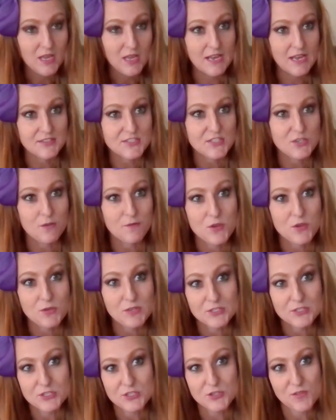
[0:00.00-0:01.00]
And so if you
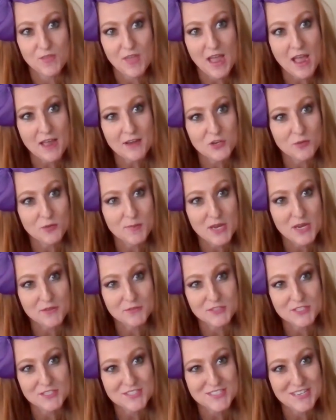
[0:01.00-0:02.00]
can do that, you'll be
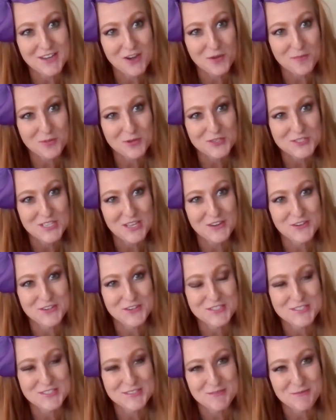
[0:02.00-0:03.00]
able to see our
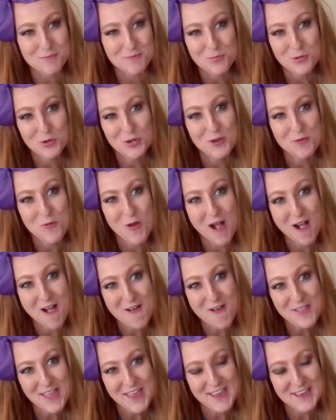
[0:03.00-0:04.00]
presenters pretty
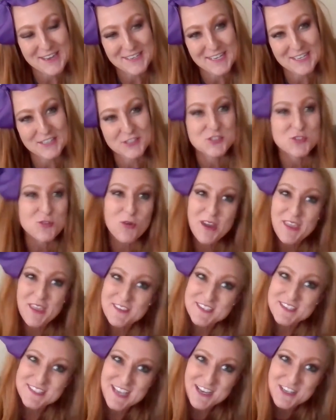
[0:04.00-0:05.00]
well, and enjoy
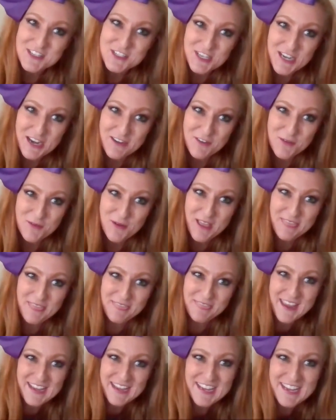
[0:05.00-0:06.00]
the session, everyone.
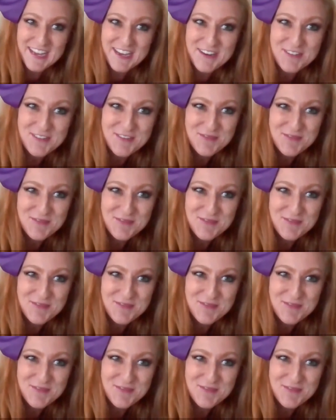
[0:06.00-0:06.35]
Thank you.